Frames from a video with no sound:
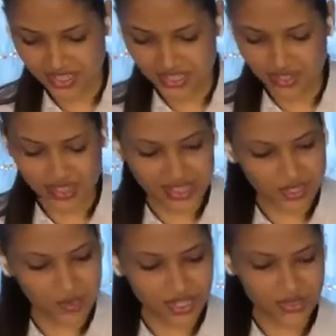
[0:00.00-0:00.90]
So at
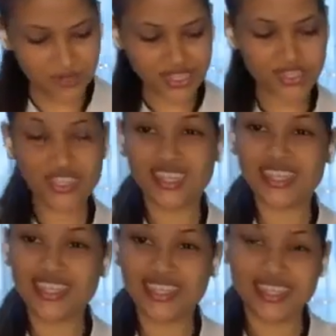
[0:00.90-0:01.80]
this point, my
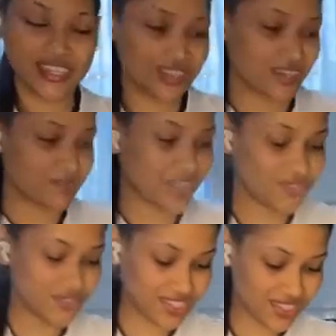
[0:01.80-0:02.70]
chicken
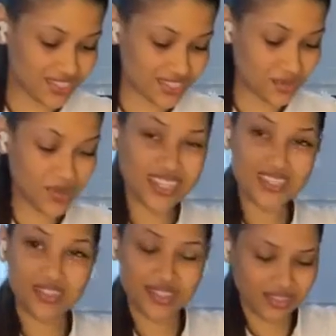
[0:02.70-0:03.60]
has released quite
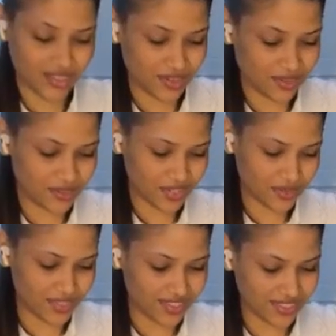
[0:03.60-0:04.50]
a lot of
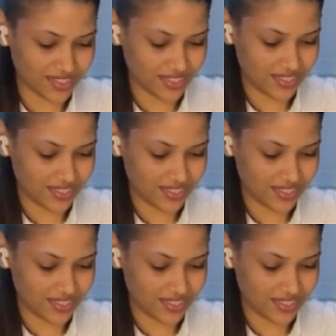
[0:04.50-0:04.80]
liquids,